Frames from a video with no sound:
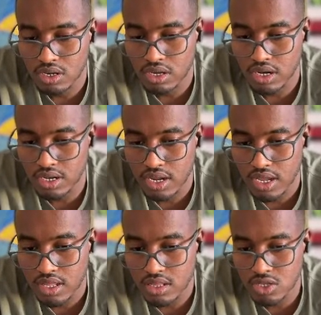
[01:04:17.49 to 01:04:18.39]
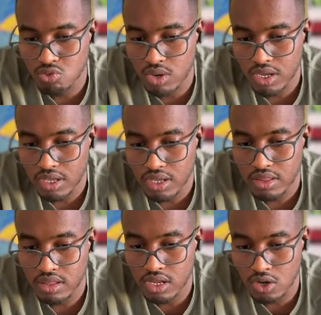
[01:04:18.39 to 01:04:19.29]
Great. This way,
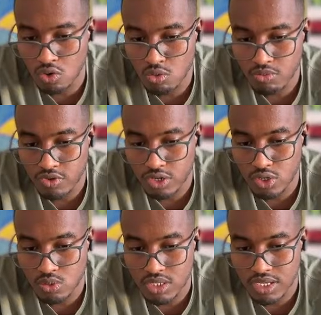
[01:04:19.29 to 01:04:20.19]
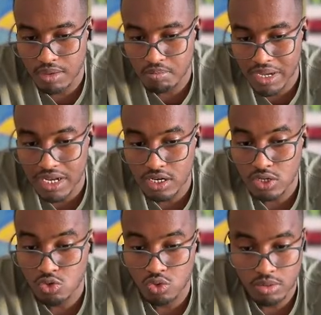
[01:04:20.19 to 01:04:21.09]
the Loom video is embedded
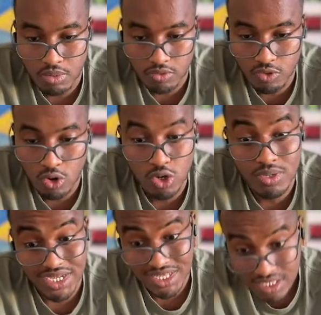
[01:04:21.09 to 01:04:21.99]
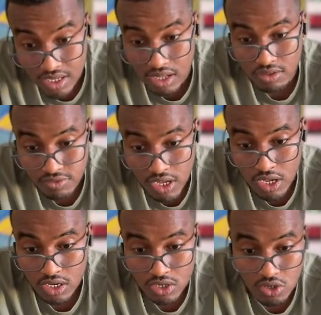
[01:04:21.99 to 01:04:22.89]
into the portfolio itself,
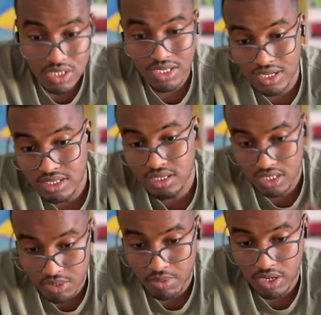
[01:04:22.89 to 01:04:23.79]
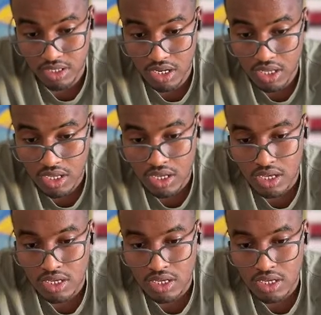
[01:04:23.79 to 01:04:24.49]
not sent separately.